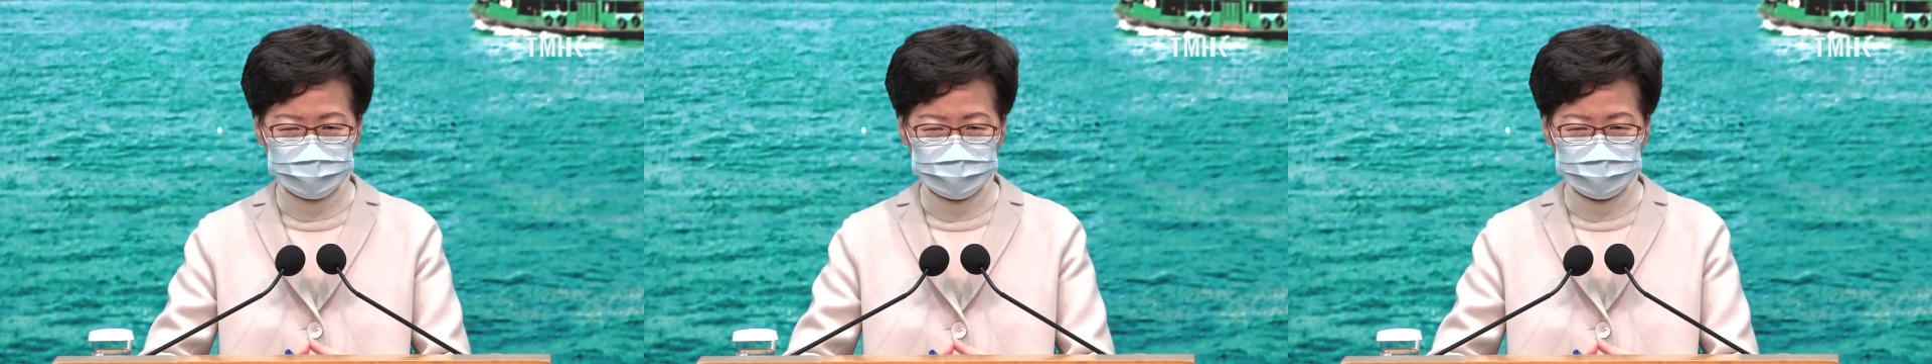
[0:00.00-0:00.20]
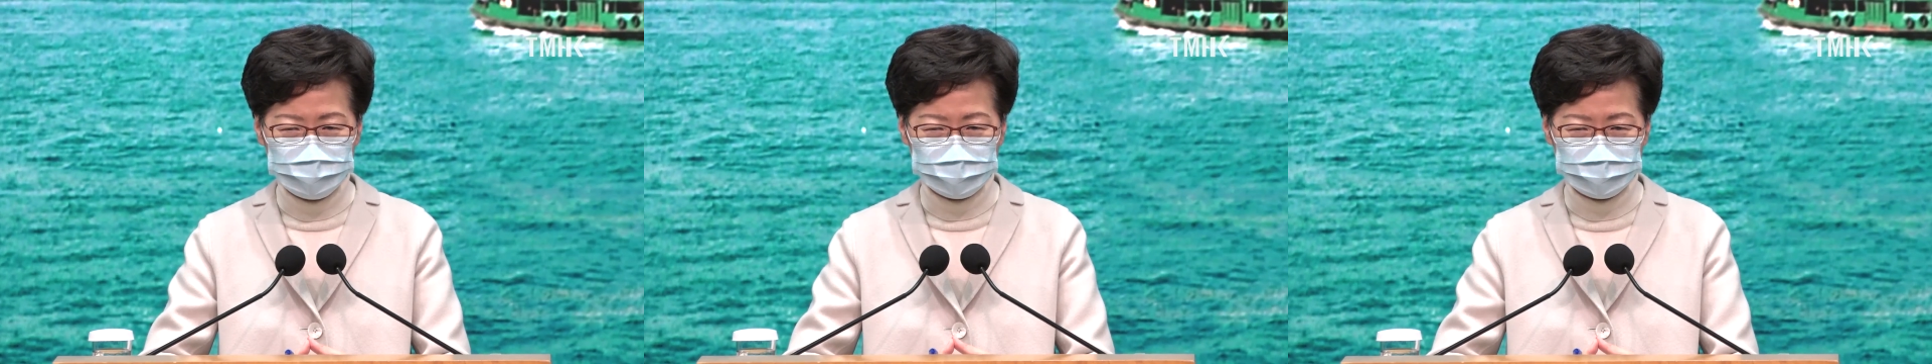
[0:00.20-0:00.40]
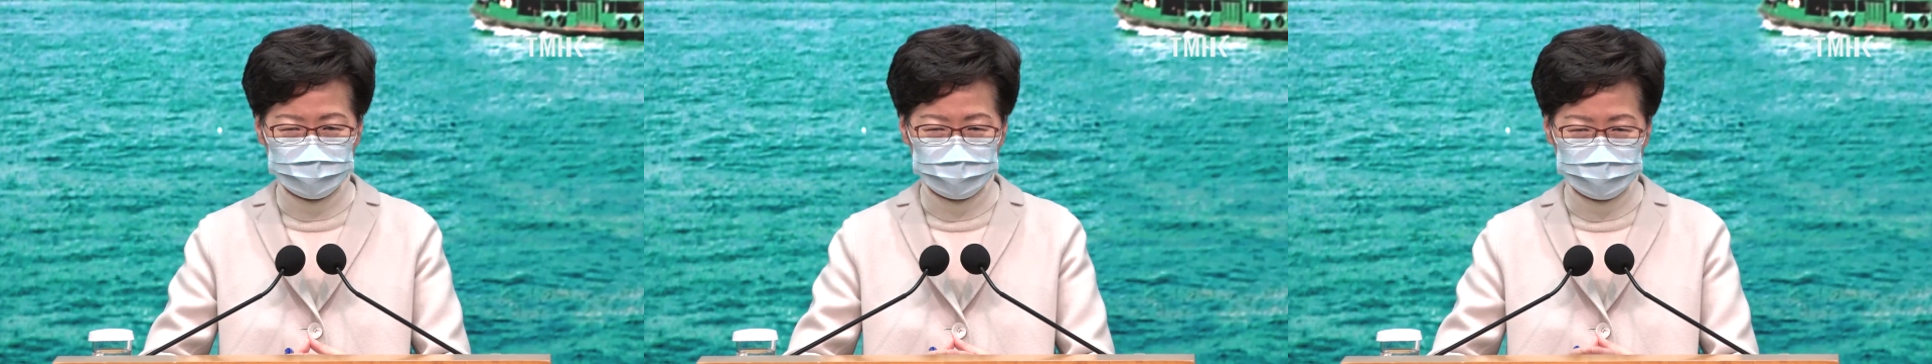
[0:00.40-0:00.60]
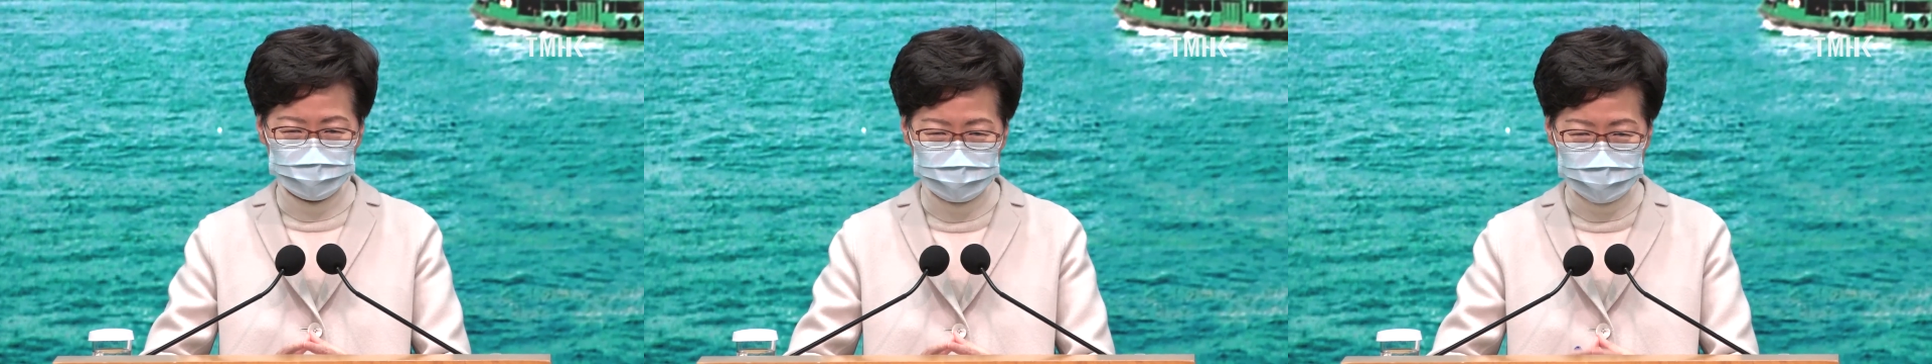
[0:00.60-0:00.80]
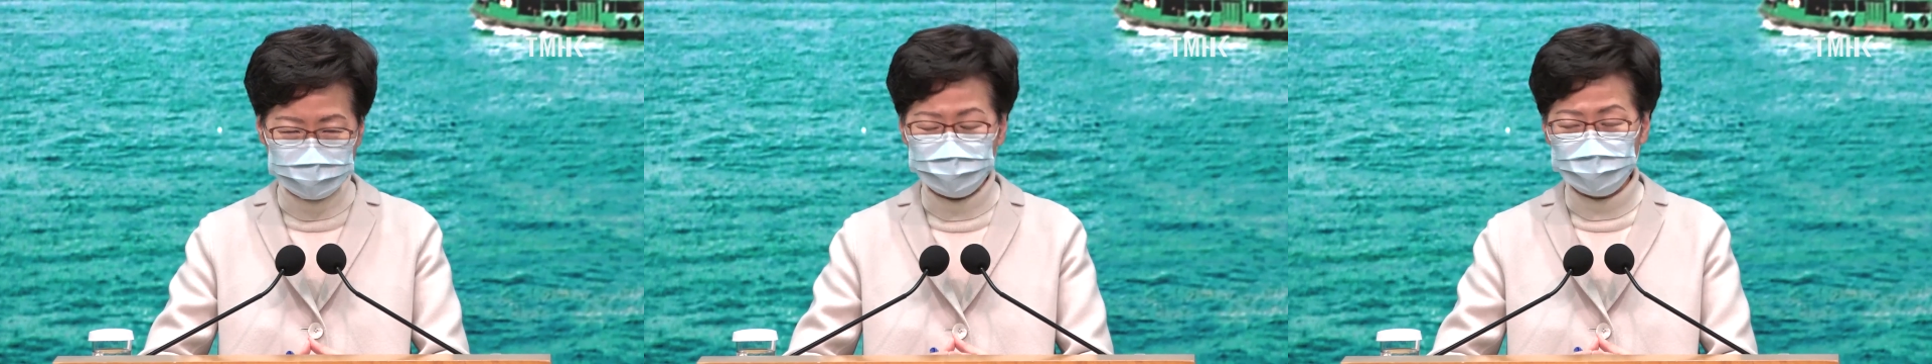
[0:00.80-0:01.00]

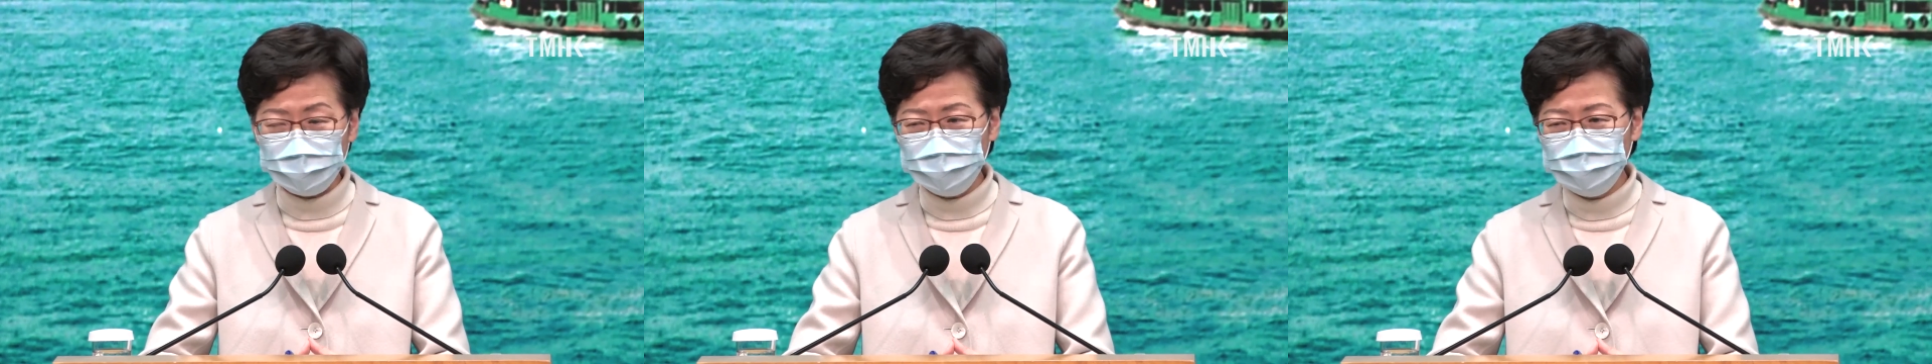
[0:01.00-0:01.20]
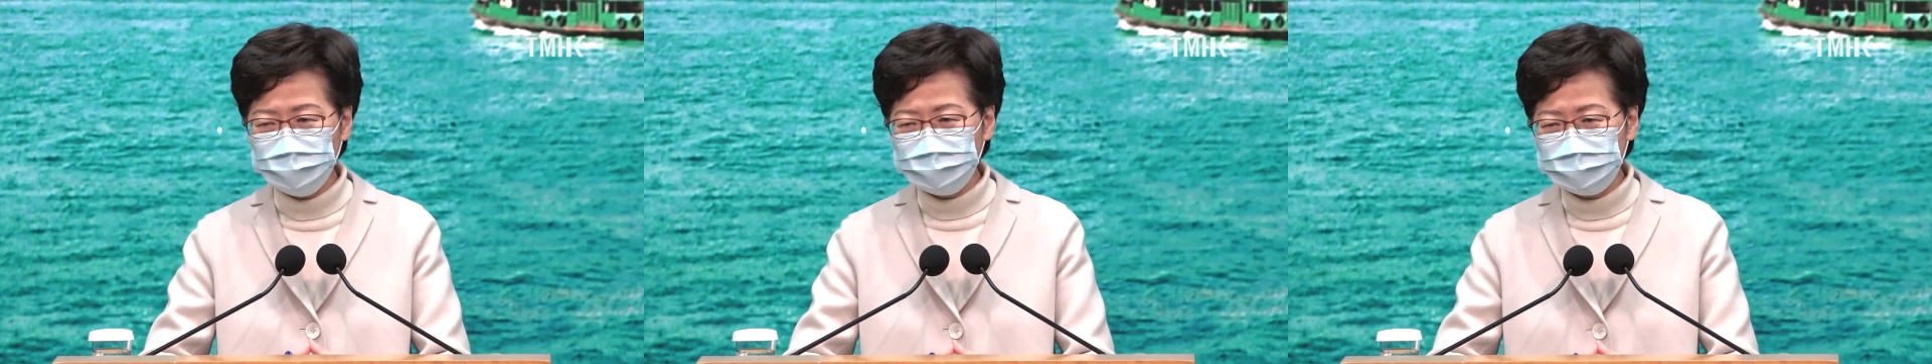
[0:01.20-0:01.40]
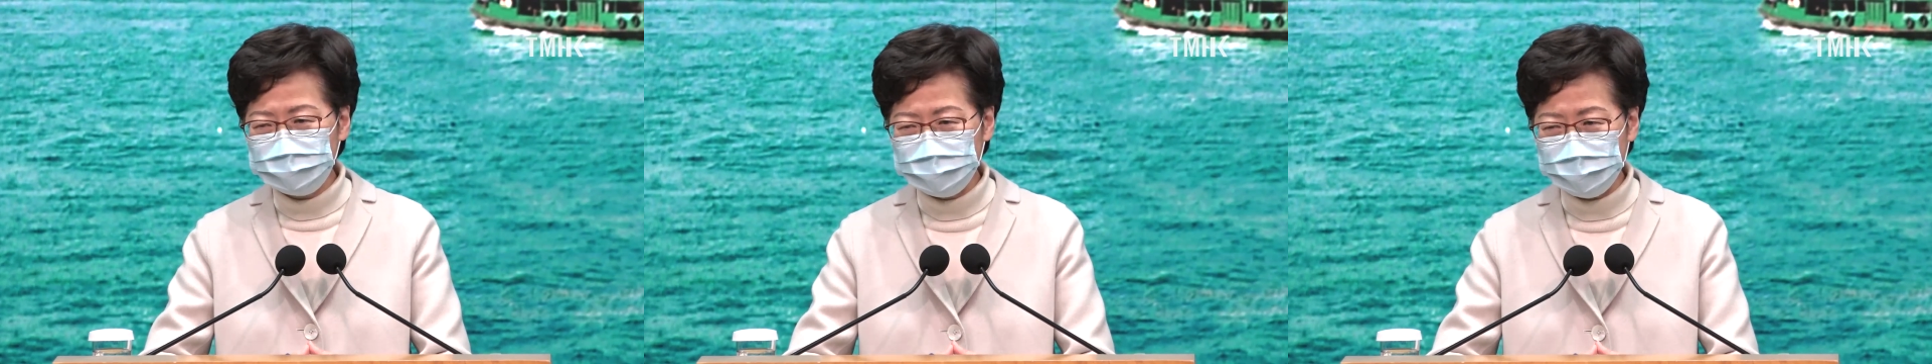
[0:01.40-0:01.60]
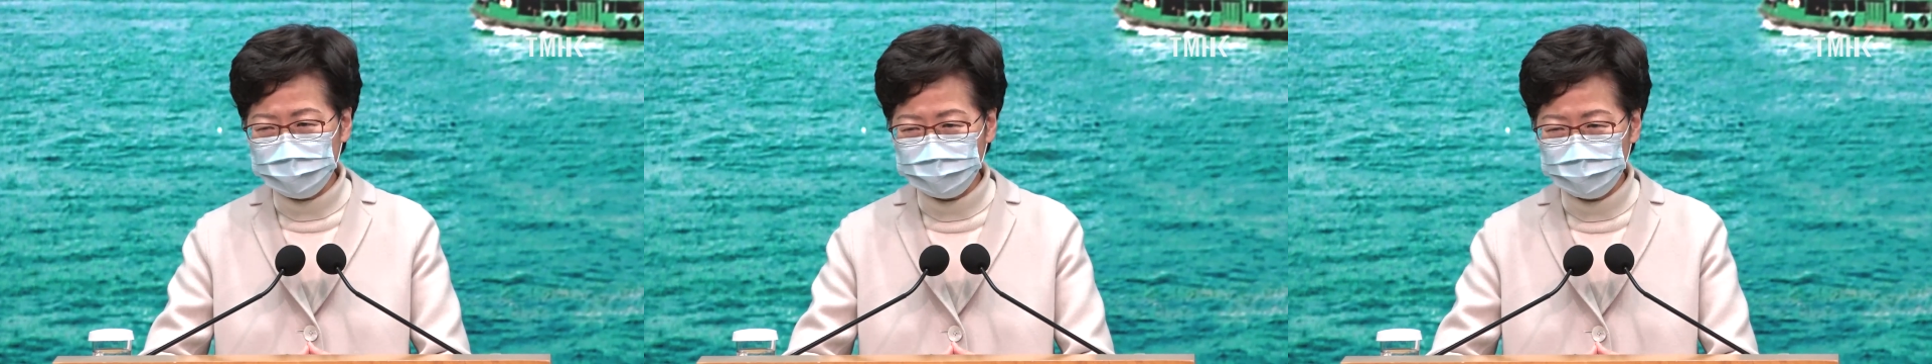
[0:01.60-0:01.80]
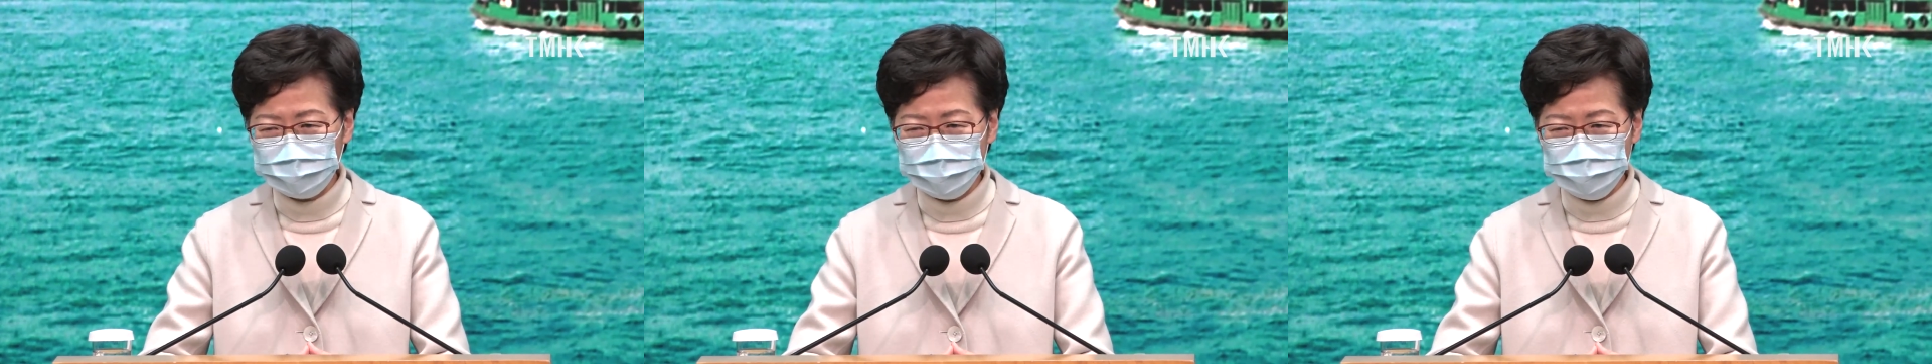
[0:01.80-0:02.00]
employees are now on
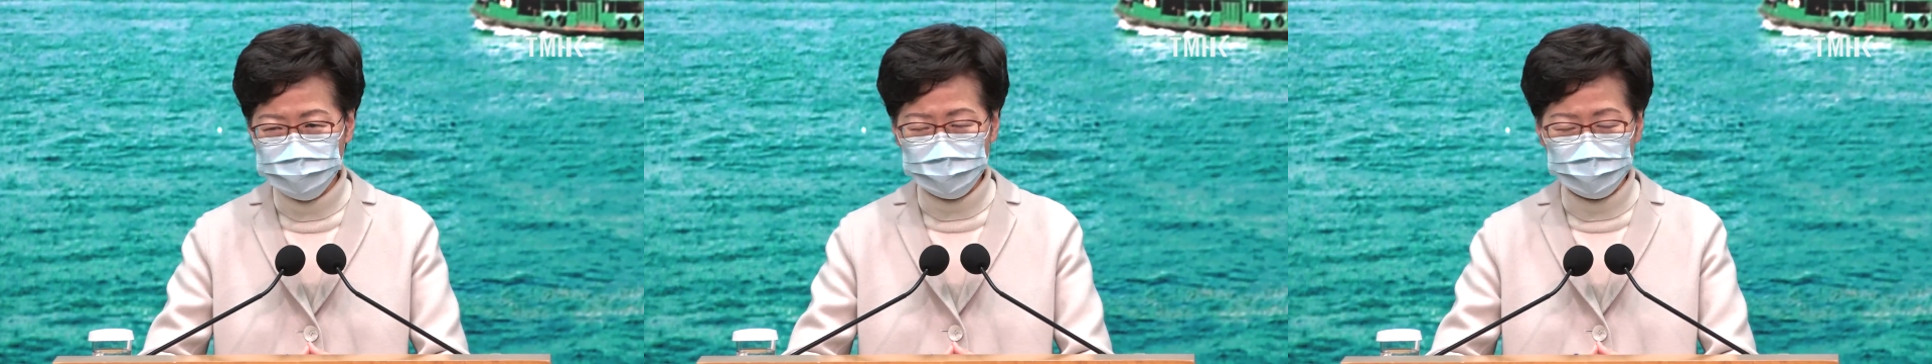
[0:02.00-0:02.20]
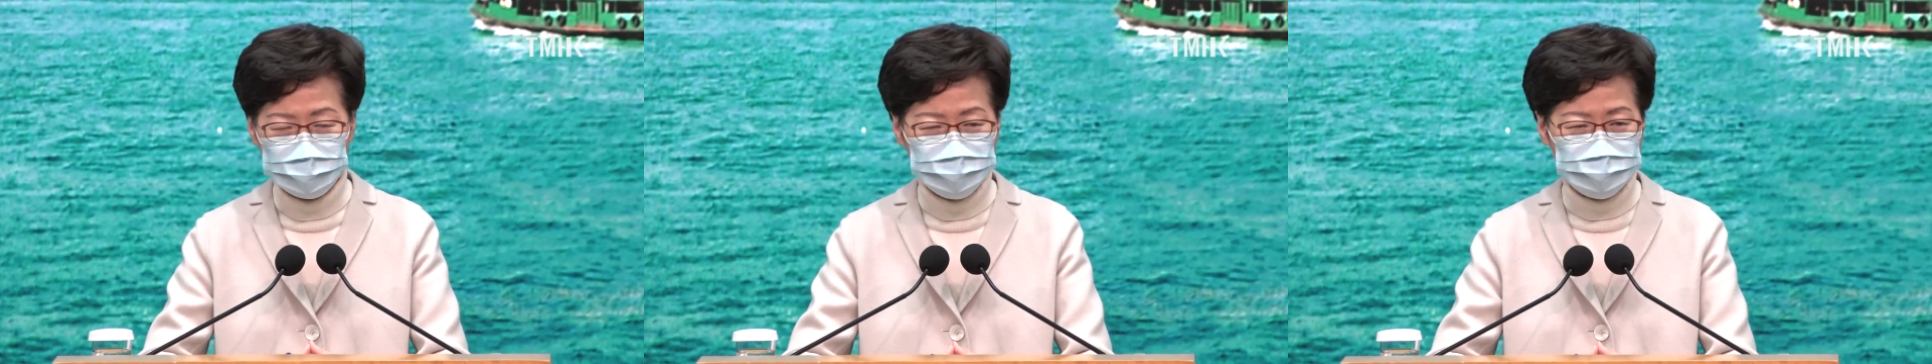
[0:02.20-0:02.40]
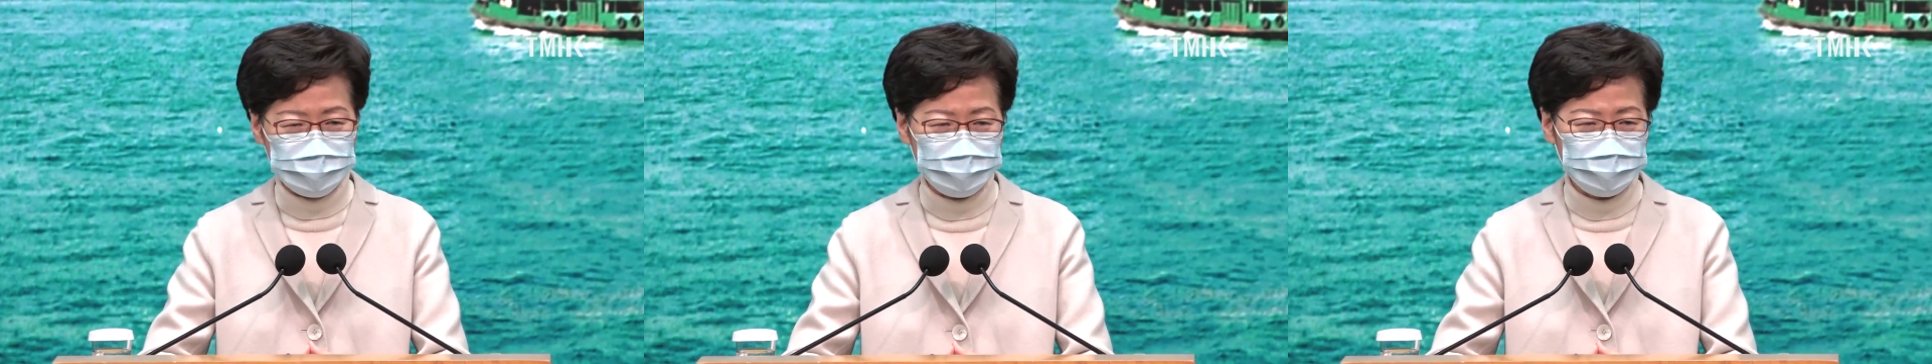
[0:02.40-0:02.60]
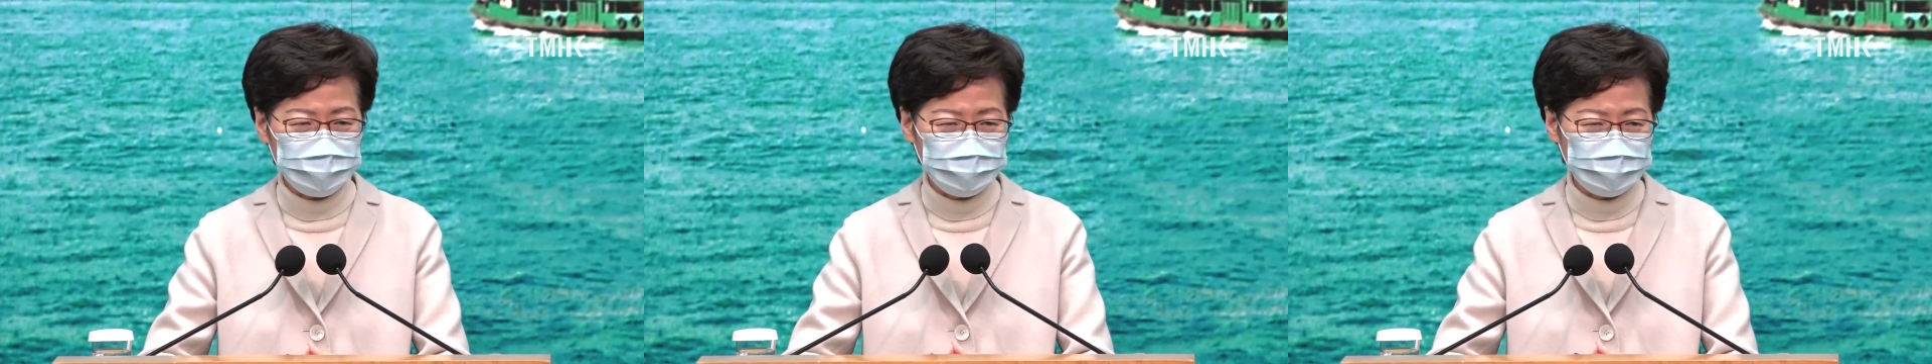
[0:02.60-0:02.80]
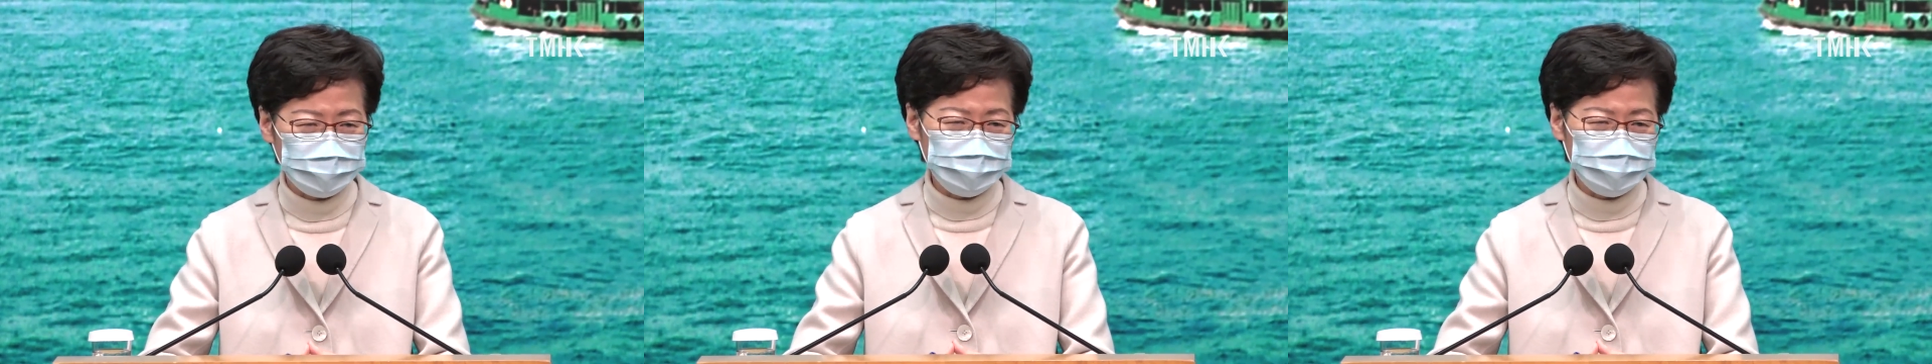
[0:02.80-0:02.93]
no pay leave or